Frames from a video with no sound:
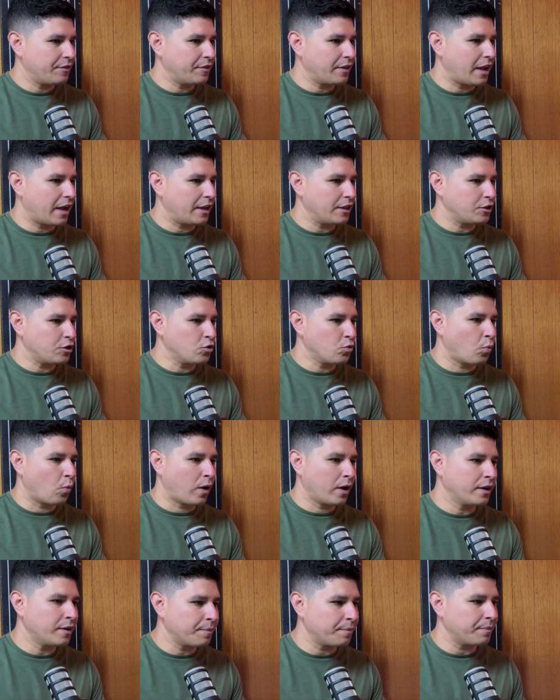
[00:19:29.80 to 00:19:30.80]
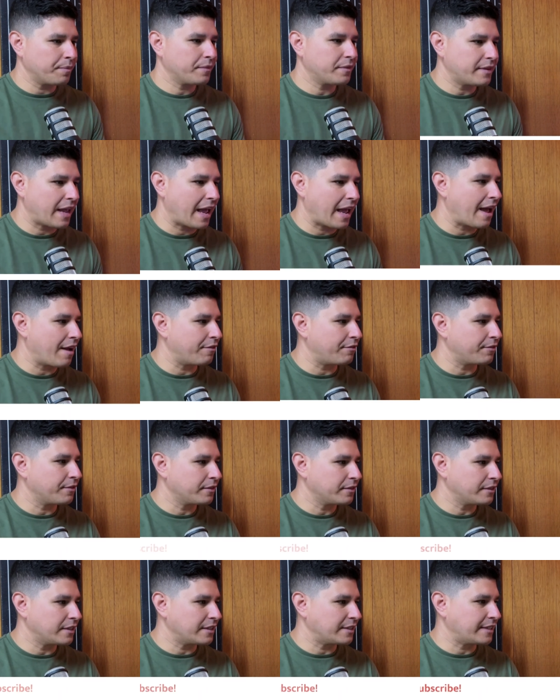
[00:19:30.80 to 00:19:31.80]
uh, you want them have
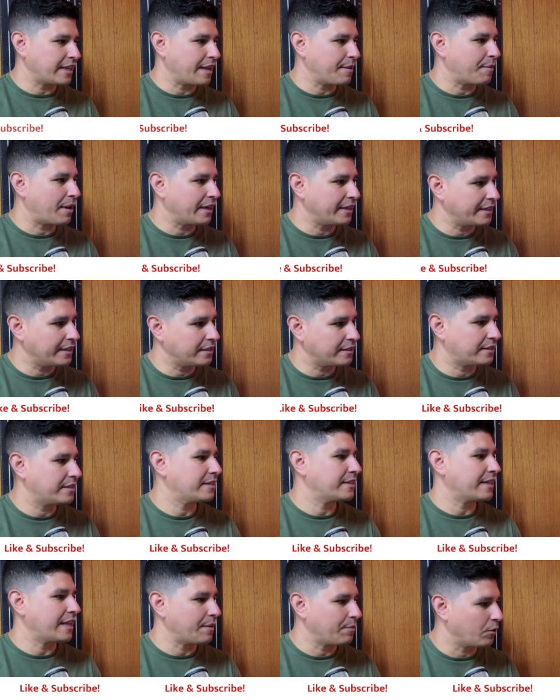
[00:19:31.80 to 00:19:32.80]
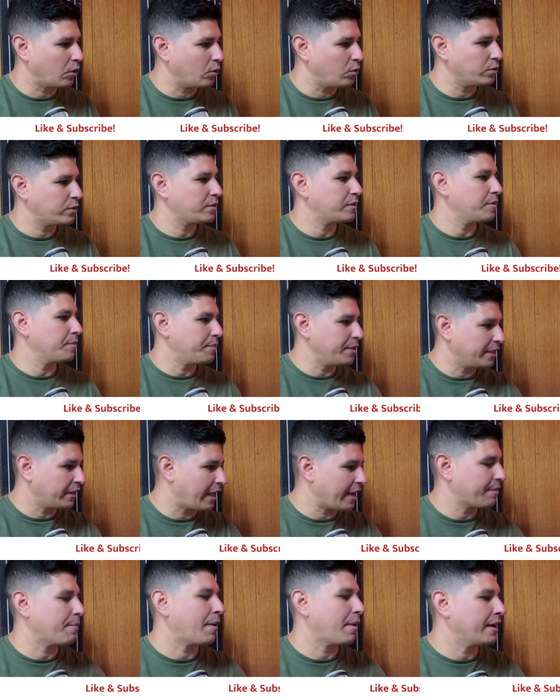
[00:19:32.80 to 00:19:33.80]
the same ideas, the same goals, to be
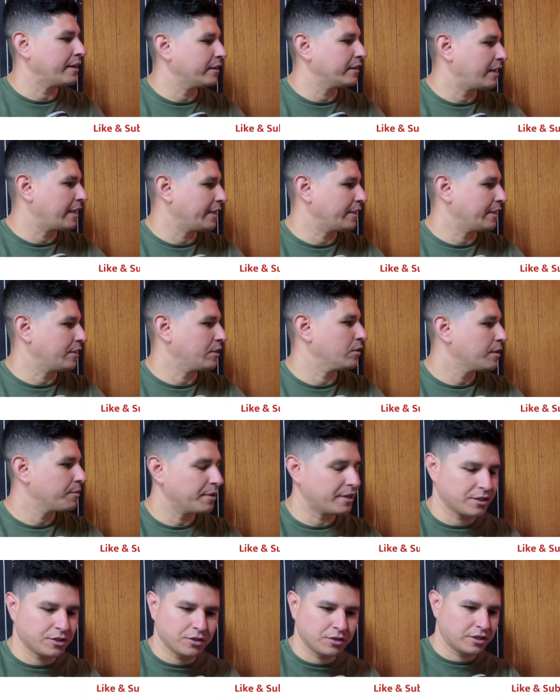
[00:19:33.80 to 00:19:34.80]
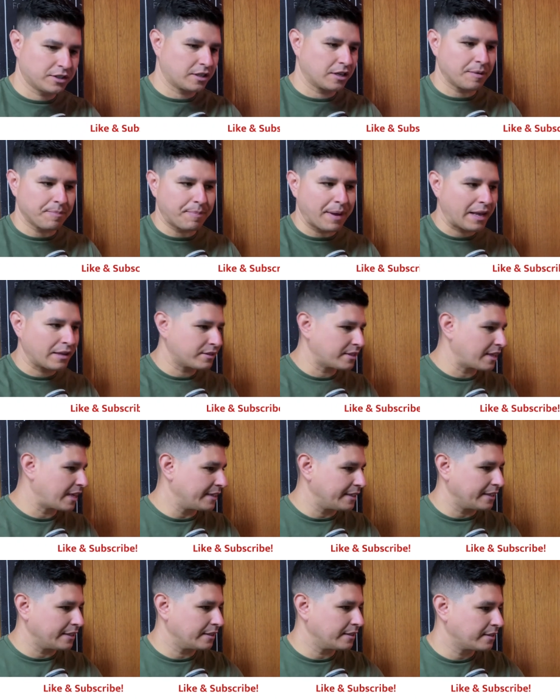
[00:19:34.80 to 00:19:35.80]
like-minded like you, because you're just going to bounce
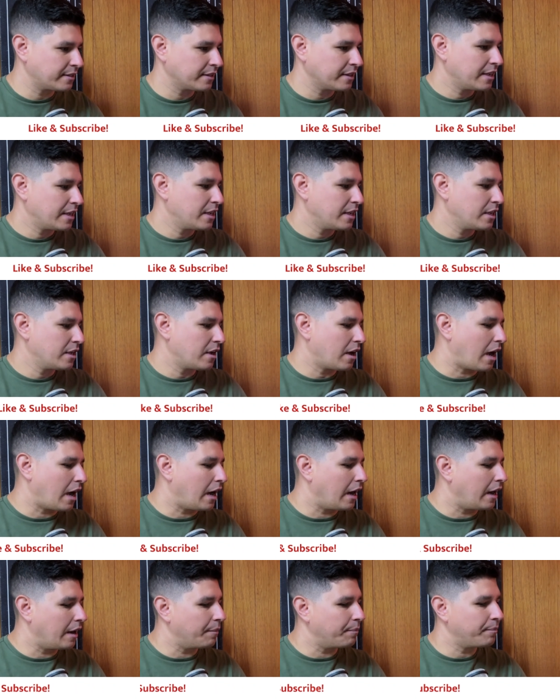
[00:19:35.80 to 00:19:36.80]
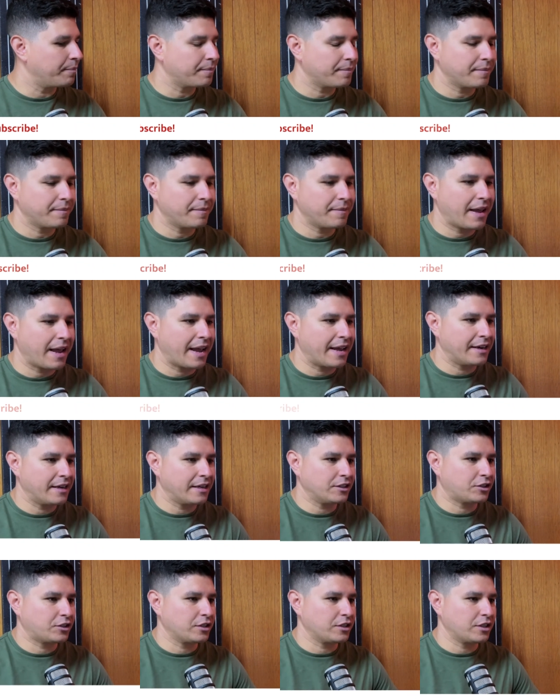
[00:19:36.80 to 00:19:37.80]
ideas, um, and
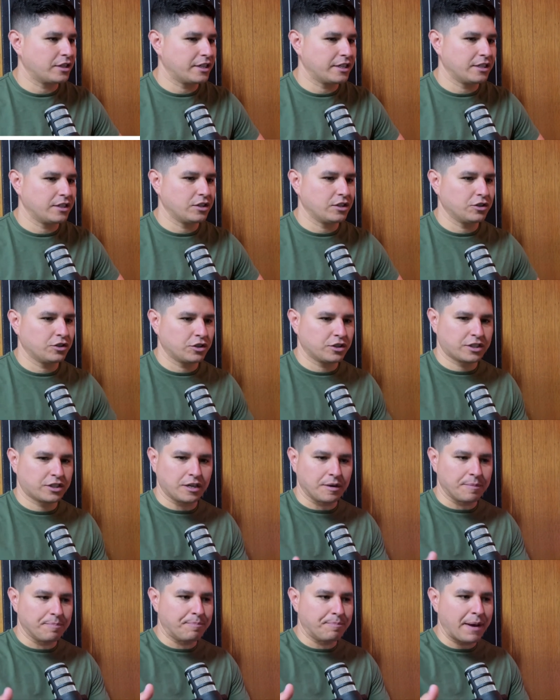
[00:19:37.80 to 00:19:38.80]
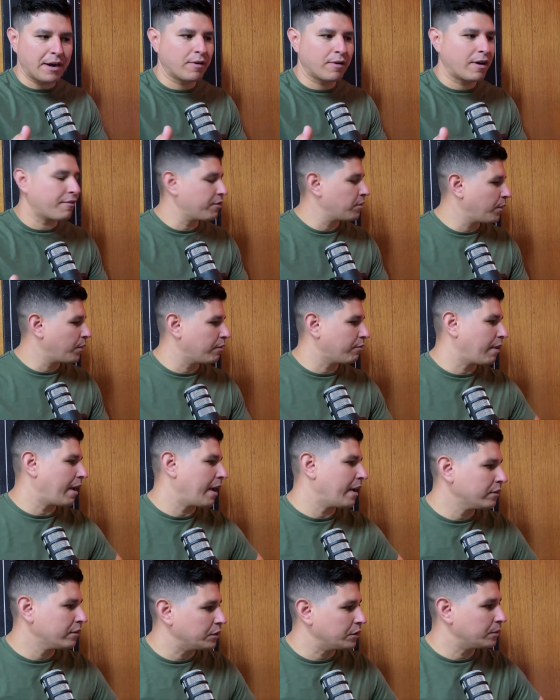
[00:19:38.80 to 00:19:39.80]
it's you're just going to better everyone
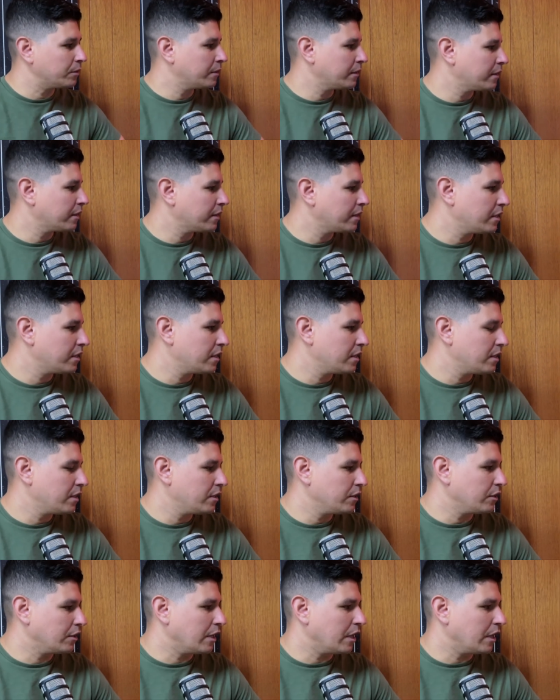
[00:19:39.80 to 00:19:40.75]
around you. You